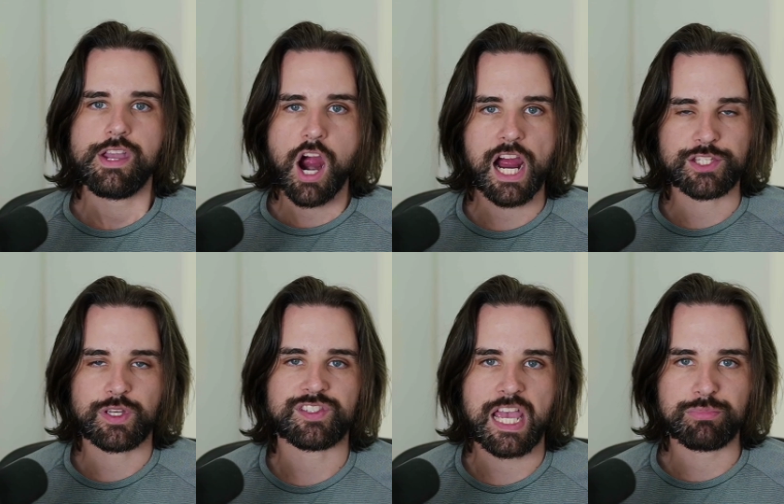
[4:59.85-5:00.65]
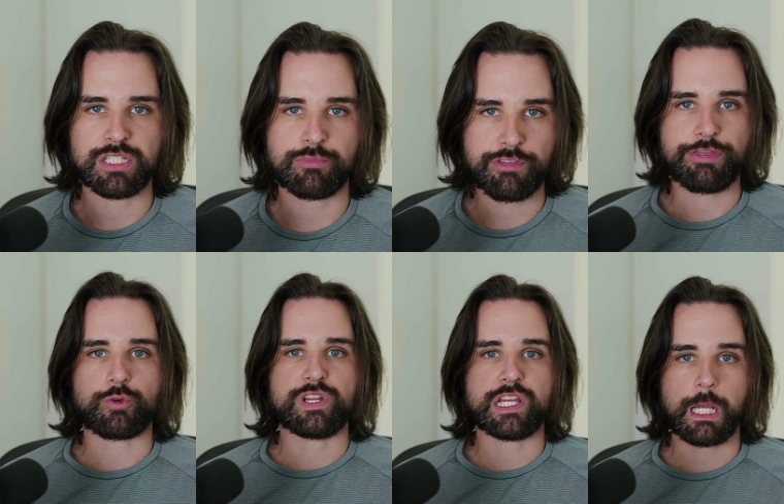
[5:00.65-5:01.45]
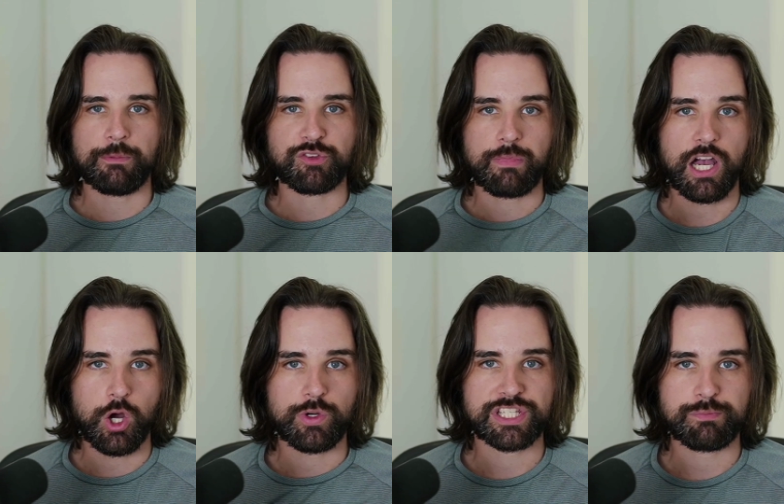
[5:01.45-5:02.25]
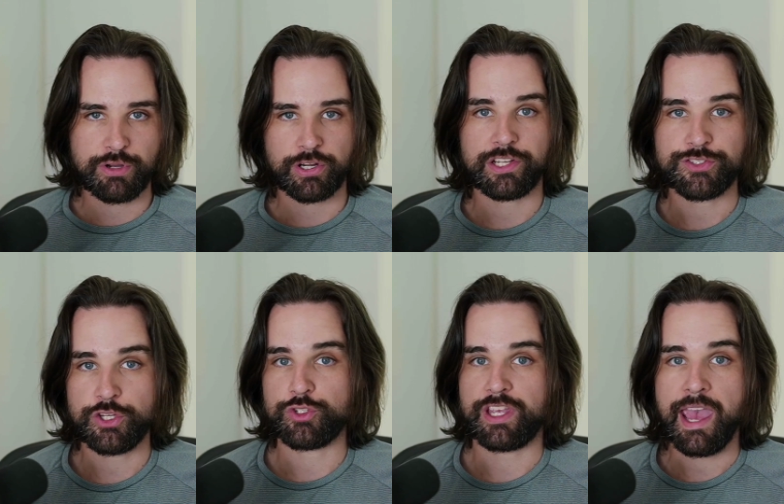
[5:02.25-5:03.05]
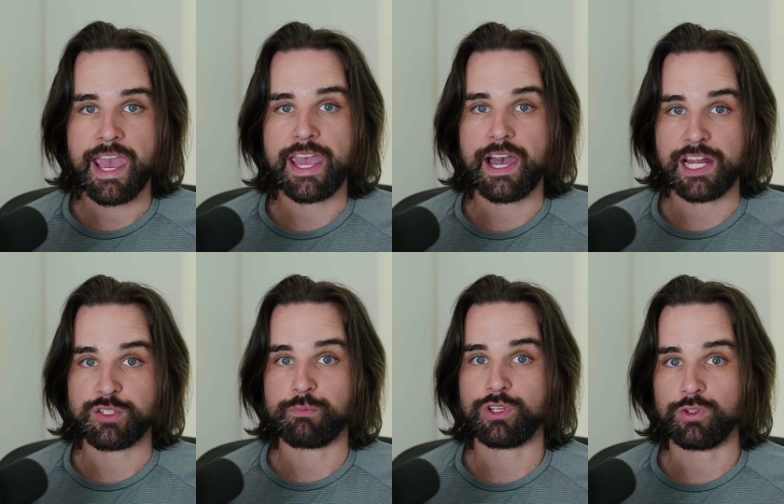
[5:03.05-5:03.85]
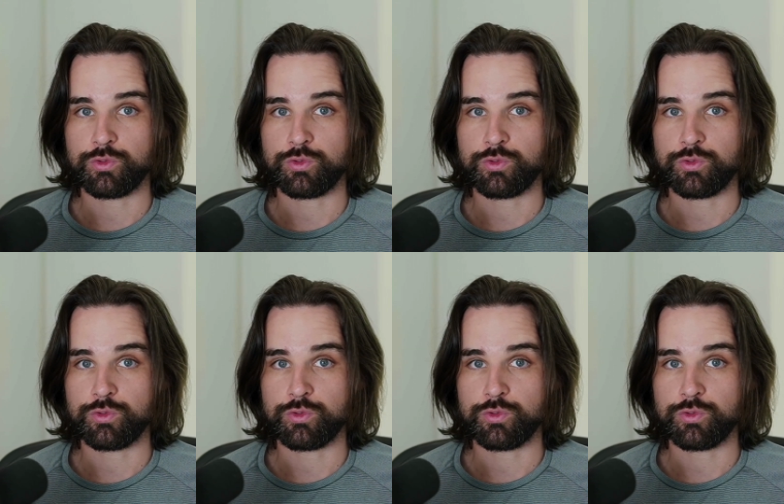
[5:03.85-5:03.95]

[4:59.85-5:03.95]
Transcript: All right, so example number three comes from my own experience using AI to build